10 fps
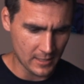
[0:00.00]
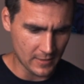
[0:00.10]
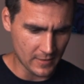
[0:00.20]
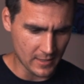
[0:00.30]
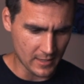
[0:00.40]

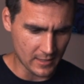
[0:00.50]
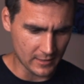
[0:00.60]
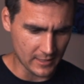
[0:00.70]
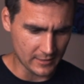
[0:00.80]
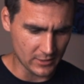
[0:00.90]
And
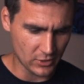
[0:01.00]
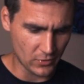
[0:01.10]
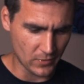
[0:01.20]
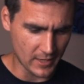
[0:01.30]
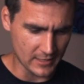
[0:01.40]
then got this
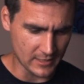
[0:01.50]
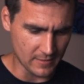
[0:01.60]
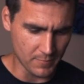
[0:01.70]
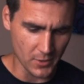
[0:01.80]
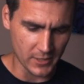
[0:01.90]
crazy
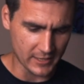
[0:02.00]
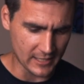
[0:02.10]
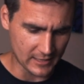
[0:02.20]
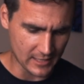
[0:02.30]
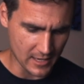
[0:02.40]
building
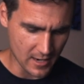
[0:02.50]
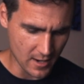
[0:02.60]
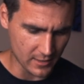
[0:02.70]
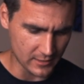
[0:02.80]
that they're